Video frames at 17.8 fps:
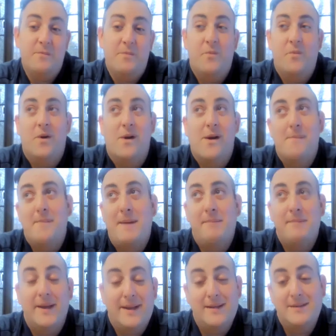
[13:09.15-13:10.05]
We're a
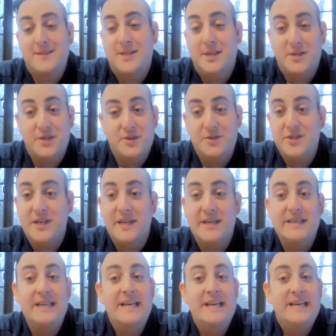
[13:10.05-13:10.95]
public
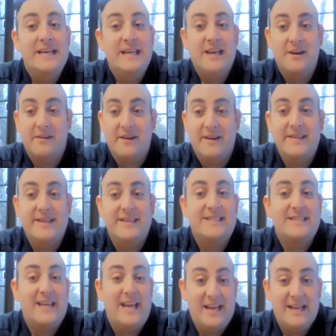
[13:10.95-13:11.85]
institution here in the
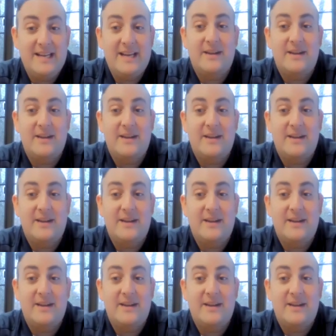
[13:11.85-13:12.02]
state,